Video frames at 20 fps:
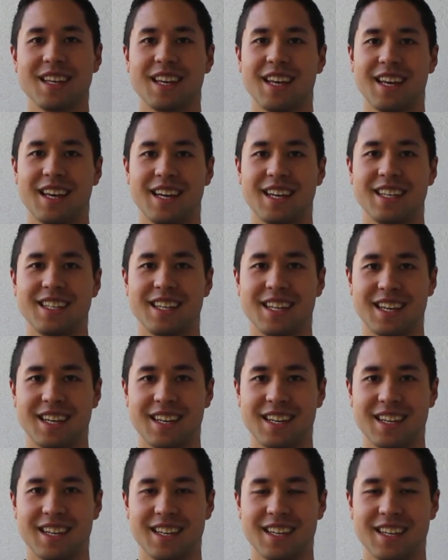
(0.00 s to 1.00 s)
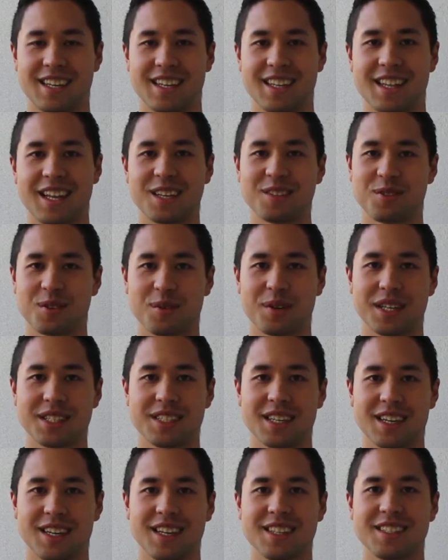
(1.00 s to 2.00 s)
and thanks for
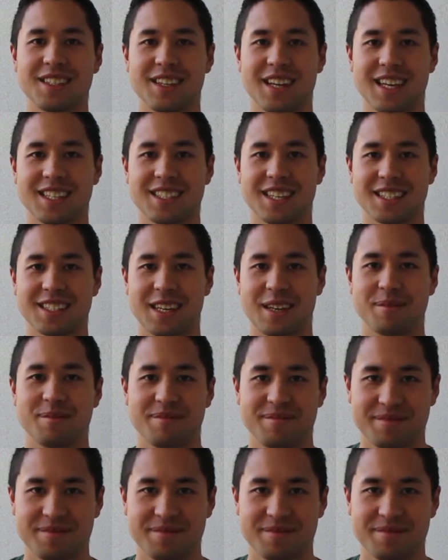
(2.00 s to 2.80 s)
watching, and I'll see you guys next time.